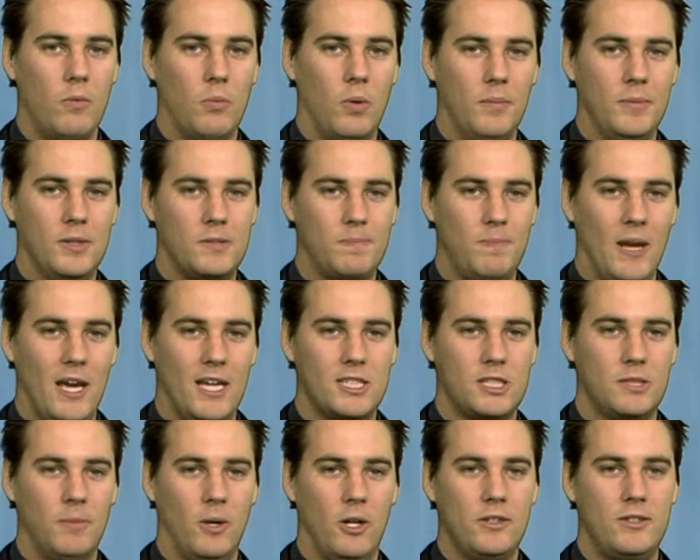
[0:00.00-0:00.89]
women's
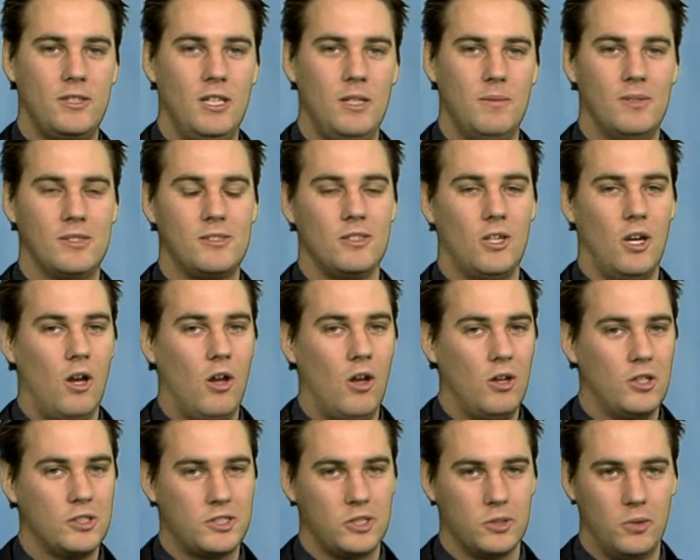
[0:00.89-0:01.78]
basketball team is
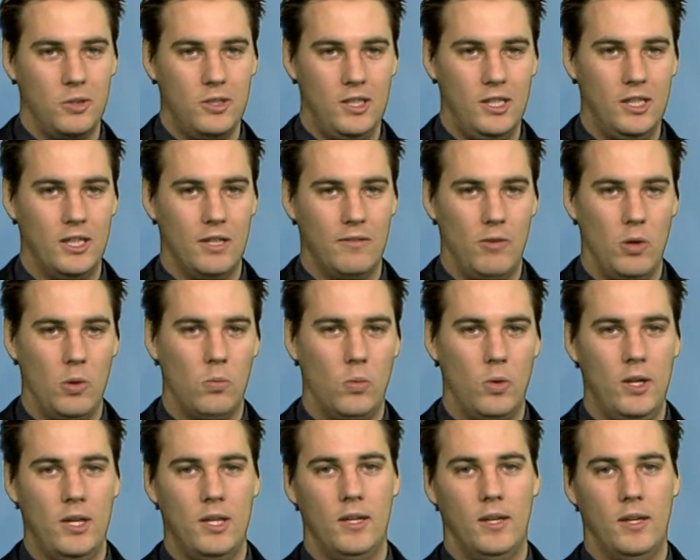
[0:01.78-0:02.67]
also in need of a
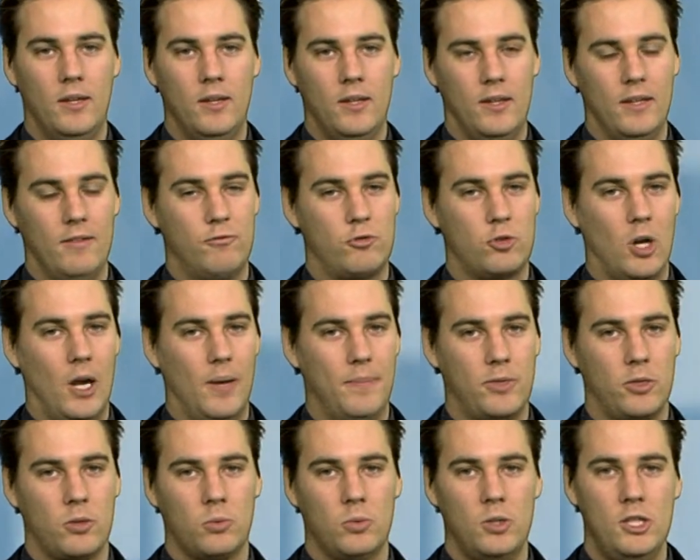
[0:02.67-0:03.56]
win. They've
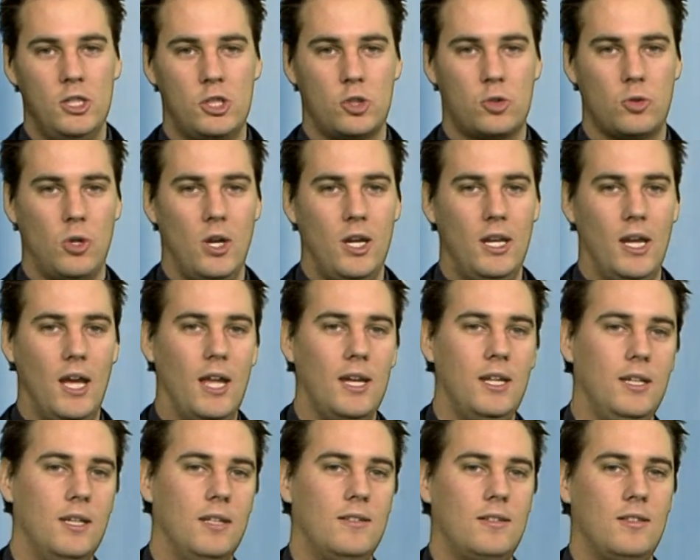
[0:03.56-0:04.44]
dropped three straight
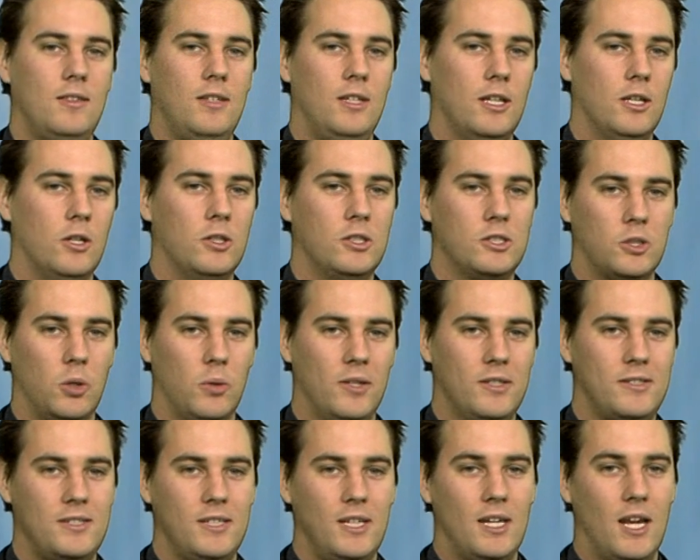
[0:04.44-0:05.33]
heading into the
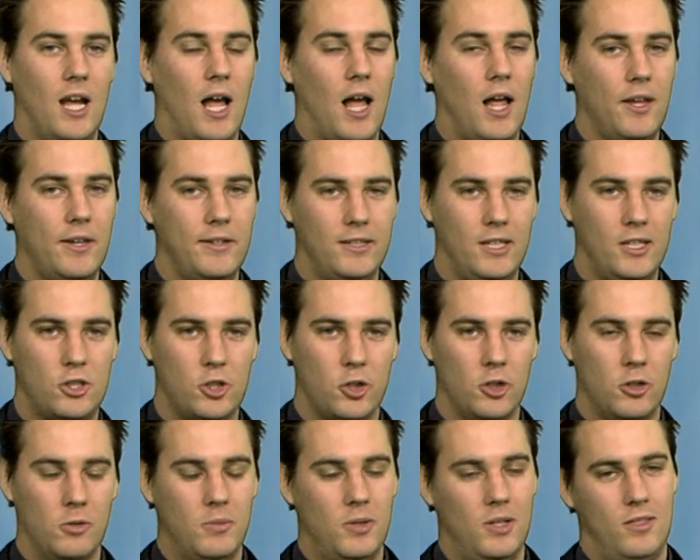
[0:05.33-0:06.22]
Arizona State Holiday
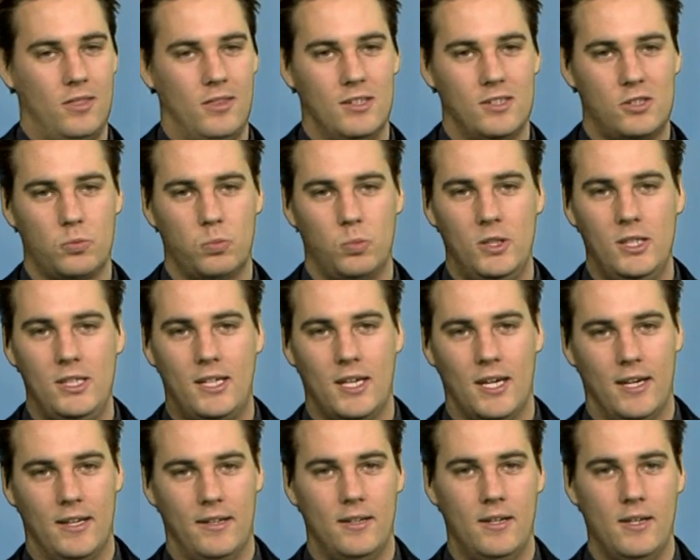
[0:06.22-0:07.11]
Tournament this
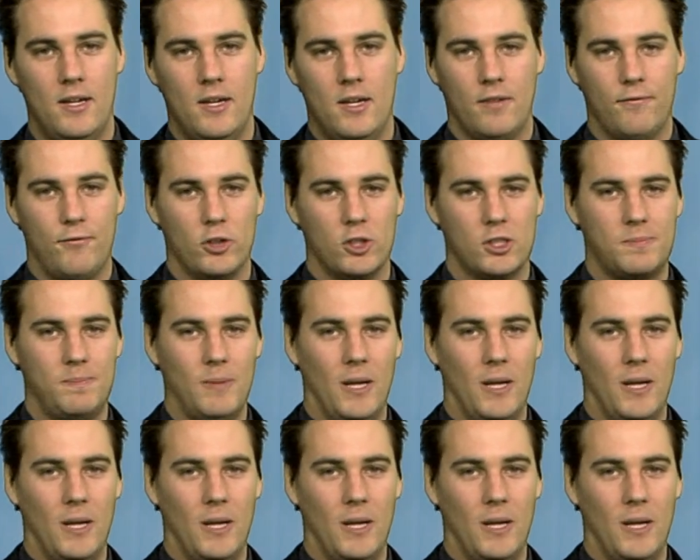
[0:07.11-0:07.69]
weekend. First